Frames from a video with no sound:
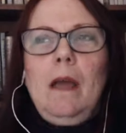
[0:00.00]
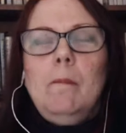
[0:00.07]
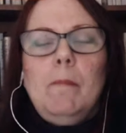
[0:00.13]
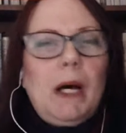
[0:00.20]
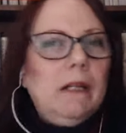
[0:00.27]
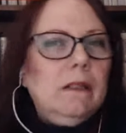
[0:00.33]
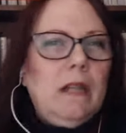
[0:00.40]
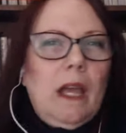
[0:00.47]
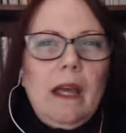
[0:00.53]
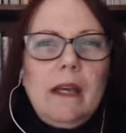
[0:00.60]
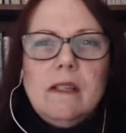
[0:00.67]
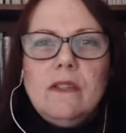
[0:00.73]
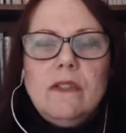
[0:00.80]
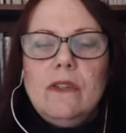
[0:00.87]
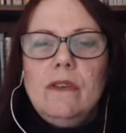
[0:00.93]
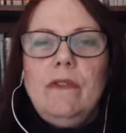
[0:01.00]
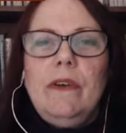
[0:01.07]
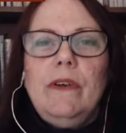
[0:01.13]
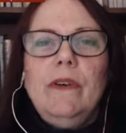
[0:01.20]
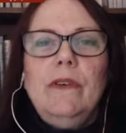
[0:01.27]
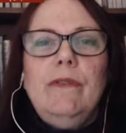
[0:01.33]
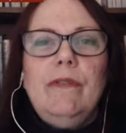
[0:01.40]
Podcasts are
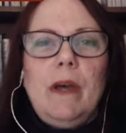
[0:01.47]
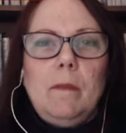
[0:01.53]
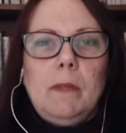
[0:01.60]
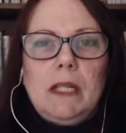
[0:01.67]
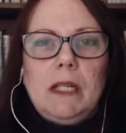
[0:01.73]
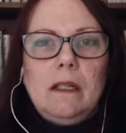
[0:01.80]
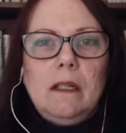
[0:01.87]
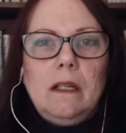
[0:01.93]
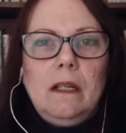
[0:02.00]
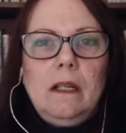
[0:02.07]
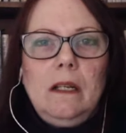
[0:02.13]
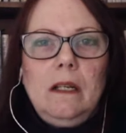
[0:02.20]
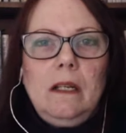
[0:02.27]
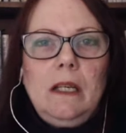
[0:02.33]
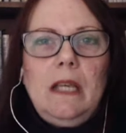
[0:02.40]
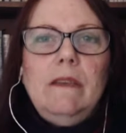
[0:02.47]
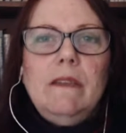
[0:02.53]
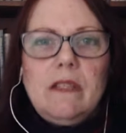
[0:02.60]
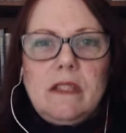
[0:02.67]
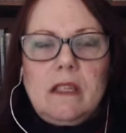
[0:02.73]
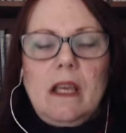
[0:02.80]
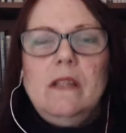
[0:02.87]
very feminine in the
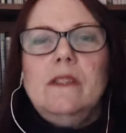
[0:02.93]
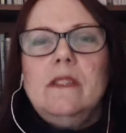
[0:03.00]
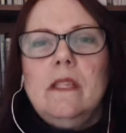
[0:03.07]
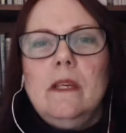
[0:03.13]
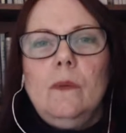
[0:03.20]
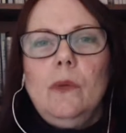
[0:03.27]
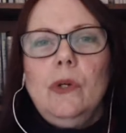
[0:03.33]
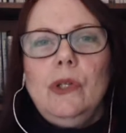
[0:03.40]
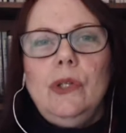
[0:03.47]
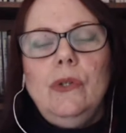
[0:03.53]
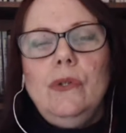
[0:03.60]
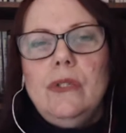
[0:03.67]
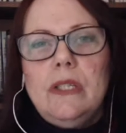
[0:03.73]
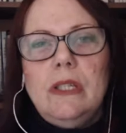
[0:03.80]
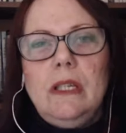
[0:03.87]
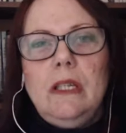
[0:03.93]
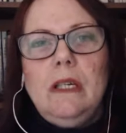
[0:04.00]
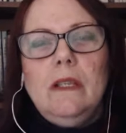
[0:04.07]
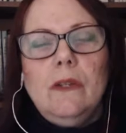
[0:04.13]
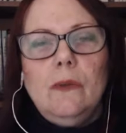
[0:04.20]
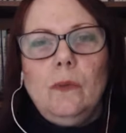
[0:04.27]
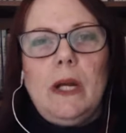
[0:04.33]
sense that we're
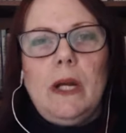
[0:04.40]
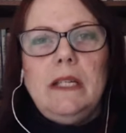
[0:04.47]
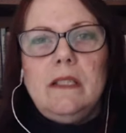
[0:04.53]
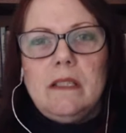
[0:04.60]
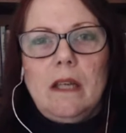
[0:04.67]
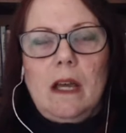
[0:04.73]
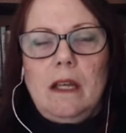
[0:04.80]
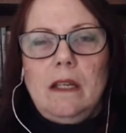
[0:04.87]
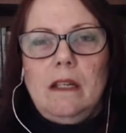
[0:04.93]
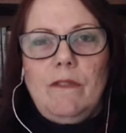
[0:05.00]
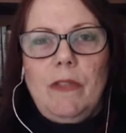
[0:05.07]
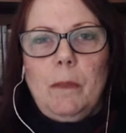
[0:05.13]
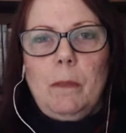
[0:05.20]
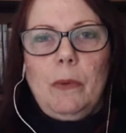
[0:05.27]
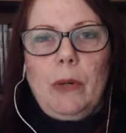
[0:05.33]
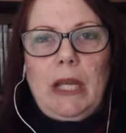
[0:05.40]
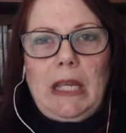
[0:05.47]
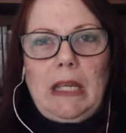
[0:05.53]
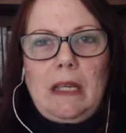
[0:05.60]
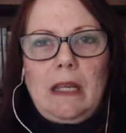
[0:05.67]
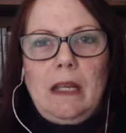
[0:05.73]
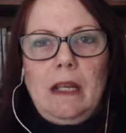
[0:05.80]
using the right side of the
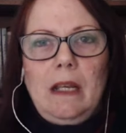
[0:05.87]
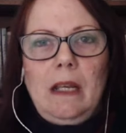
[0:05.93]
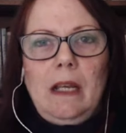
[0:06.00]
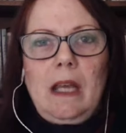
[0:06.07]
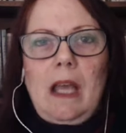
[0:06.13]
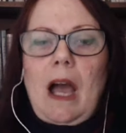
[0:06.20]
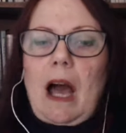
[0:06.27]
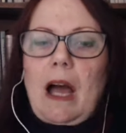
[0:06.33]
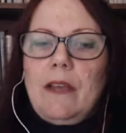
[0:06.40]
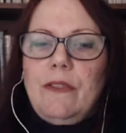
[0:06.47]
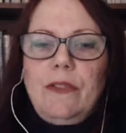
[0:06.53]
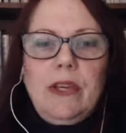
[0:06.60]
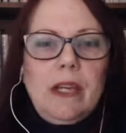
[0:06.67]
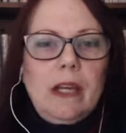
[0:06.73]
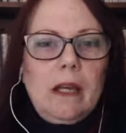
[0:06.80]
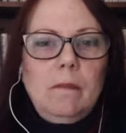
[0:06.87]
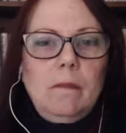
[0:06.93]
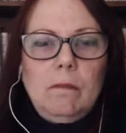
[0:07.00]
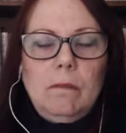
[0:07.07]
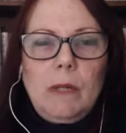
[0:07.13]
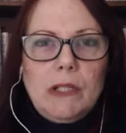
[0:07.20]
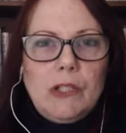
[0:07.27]
brain. I think
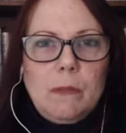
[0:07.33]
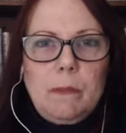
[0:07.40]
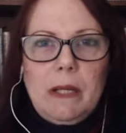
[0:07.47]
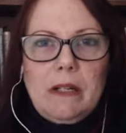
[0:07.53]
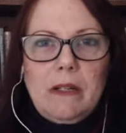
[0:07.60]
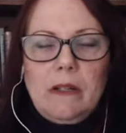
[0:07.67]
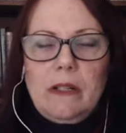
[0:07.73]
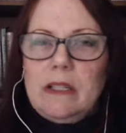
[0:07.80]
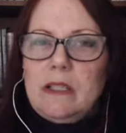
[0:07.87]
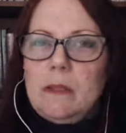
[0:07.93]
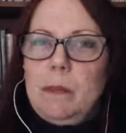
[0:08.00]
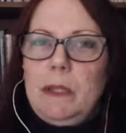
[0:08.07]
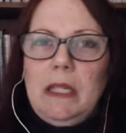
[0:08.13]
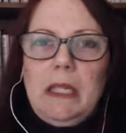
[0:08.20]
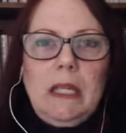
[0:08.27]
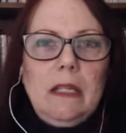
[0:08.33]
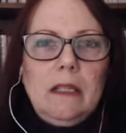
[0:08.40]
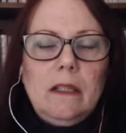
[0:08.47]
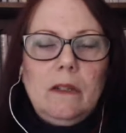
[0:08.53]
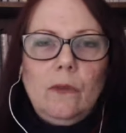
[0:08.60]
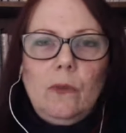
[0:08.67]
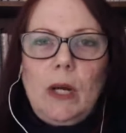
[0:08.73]
I'm much better at speaking
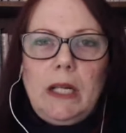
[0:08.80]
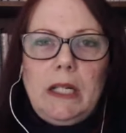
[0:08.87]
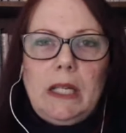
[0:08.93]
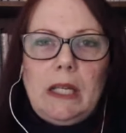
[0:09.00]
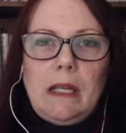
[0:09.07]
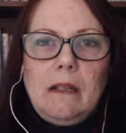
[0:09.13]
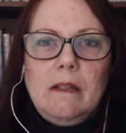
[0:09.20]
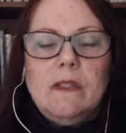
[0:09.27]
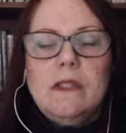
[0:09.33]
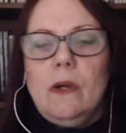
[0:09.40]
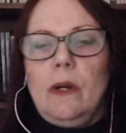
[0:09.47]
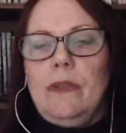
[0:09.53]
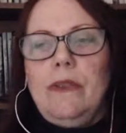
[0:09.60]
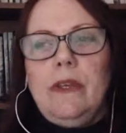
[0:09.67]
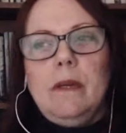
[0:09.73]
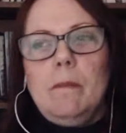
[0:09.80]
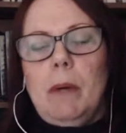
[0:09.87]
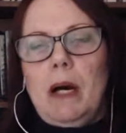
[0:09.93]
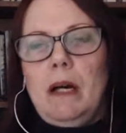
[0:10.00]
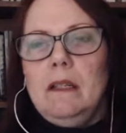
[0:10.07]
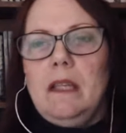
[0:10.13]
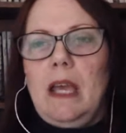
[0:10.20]
than writing, so I think
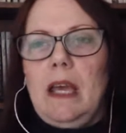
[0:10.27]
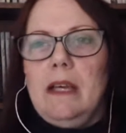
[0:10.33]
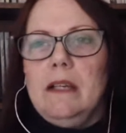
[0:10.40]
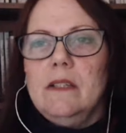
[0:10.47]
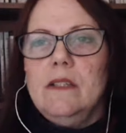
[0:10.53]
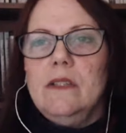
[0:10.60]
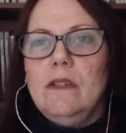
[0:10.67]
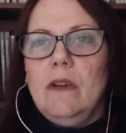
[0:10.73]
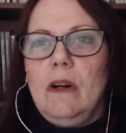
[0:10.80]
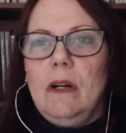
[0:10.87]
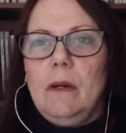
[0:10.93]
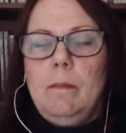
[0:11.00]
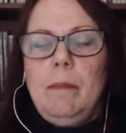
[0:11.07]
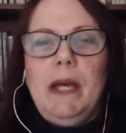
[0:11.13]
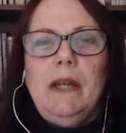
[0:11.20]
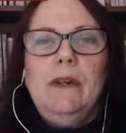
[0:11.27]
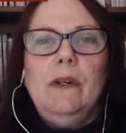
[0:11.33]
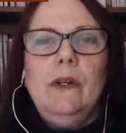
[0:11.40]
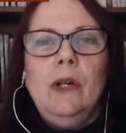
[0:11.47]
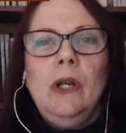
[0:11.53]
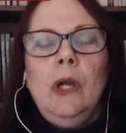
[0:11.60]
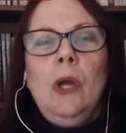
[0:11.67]
podcasts are a
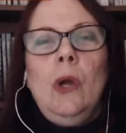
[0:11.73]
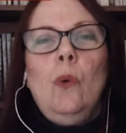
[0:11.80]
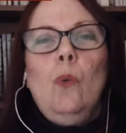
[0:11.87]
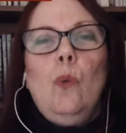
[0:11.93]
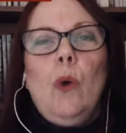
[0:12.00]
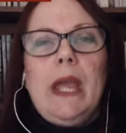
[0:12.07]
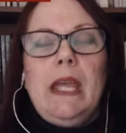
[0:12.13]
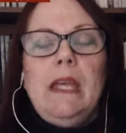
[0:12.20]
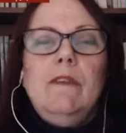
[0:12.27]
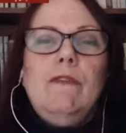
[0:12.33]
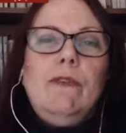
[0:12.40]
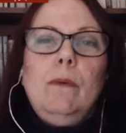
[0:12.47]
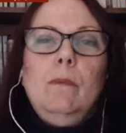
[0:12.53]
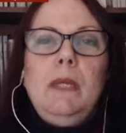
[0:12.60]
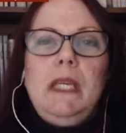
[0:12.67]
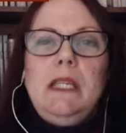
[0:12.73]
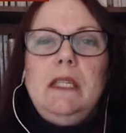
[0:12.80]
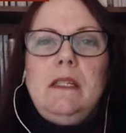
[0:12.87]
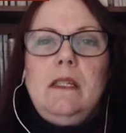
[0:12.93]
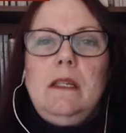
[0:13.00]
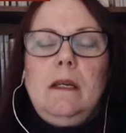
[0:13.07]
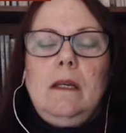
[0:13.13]
better way for me
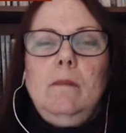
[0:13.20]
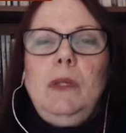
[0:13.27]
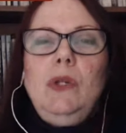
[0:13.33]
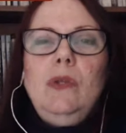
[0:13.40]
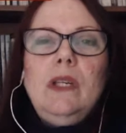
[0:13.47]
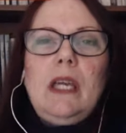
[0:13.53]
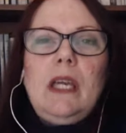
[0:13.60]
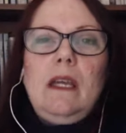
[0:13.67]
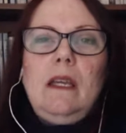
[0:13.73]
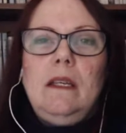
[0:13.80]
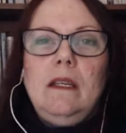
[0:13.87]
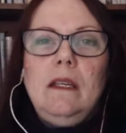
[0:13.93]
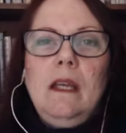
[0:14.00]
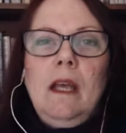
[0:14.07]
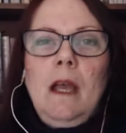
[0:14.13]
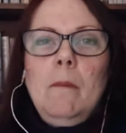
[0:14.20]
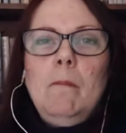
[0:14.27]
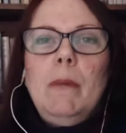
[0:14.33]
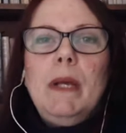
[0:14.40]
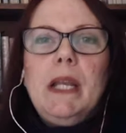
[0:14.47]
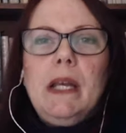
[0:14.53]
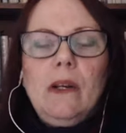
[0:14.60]
to communicate.
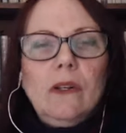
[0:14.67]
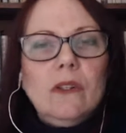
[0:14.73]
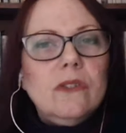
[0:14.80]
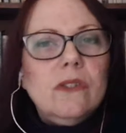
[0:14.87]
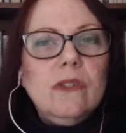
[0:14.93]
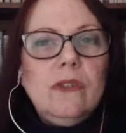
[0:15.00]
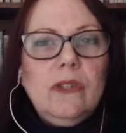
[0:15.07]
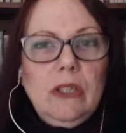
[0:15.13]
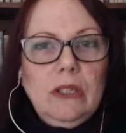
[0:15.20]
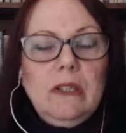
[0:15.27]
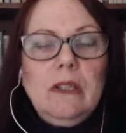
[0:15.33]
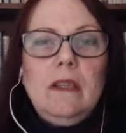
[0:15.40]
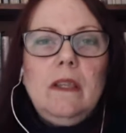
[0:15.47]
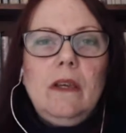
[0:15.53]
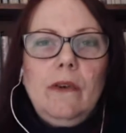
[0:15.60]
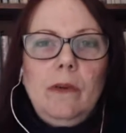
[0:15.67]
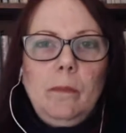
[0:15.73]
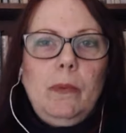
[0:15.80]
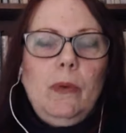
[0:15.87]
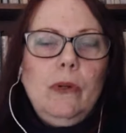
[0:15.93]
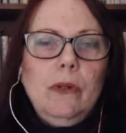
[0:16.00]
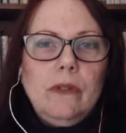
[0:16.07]
But I also think that they're
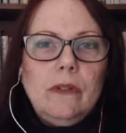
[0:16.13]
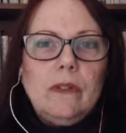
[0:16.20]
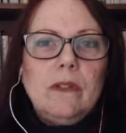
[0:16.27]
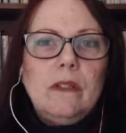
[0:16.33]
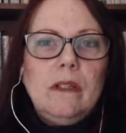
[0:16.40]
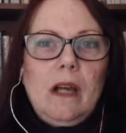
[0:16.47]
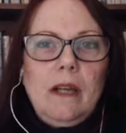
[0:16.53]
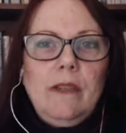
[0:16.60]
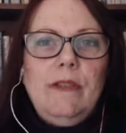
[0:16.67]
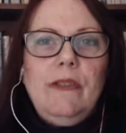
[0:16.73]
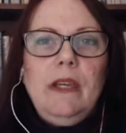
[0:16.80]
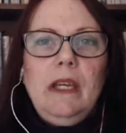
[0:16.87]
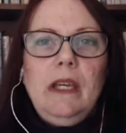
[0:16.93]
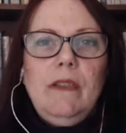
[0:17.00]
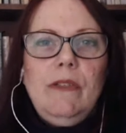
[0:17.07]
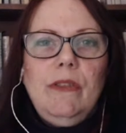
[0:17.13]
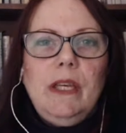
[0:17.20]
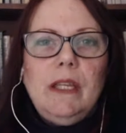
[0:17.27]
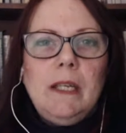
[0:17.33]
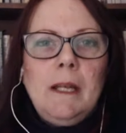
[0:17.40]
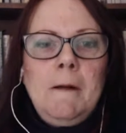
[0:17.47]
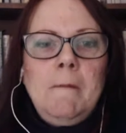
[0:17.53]
important. I think
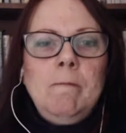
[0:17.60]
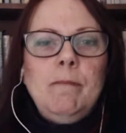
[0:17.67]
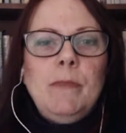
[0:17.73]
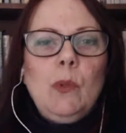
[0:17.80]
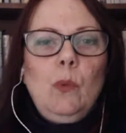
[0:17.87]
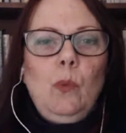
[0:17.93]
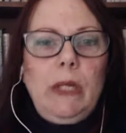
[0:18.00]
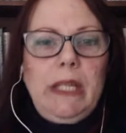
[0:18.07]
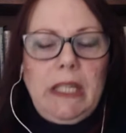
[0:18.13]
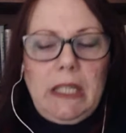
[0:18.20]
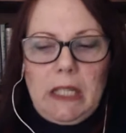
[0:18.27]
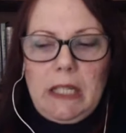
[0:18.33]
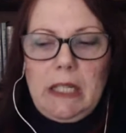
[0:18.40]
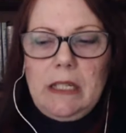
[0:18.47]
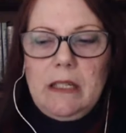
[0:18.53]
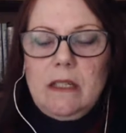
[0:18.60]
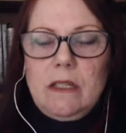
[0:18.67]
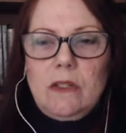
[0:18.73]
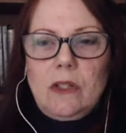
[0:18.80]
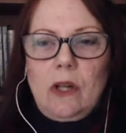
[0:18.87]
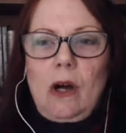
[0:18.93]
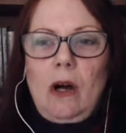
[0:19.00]
that we need to
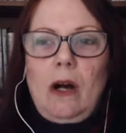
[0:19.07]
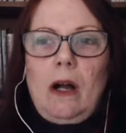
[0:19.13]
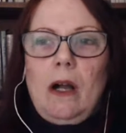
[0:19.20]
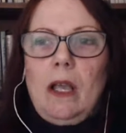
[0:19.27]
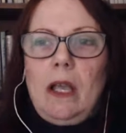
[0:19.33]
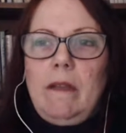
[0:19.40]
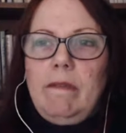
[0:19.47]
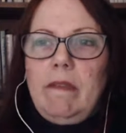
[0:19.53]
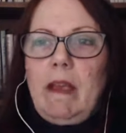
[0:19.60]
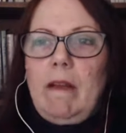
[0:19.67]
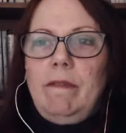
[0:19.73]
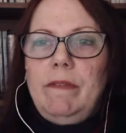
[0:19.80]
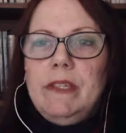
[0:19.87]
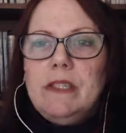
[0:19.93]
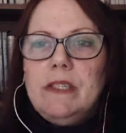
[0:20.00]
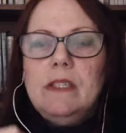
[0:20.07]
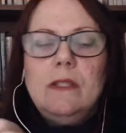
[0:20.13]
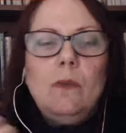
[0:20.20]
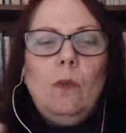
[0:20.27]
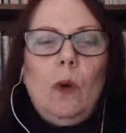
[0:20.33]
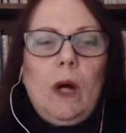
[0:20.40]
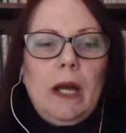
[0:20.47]
talk, and this
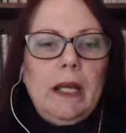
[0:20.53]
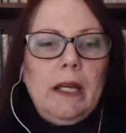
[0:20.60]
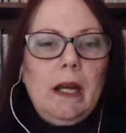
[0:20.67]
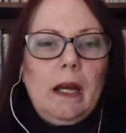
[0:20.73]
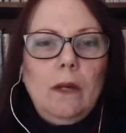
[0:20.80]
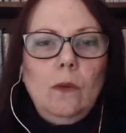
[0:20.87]
is why I